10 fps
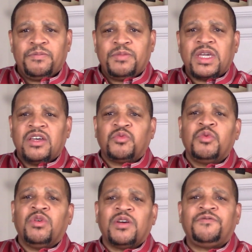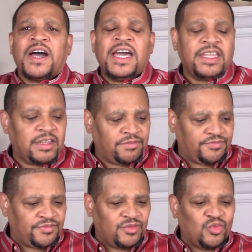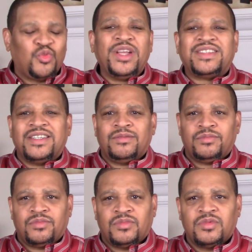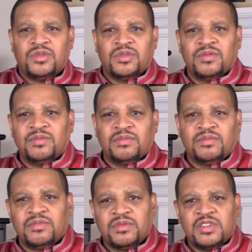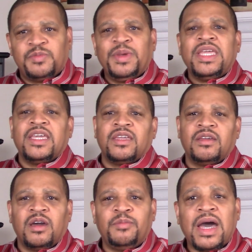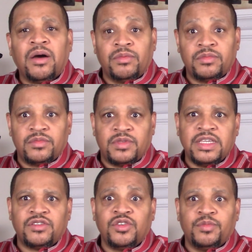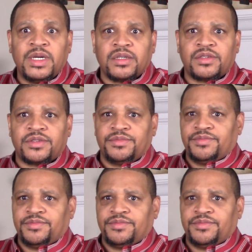Because we want to find it written, speaking about these 2 books.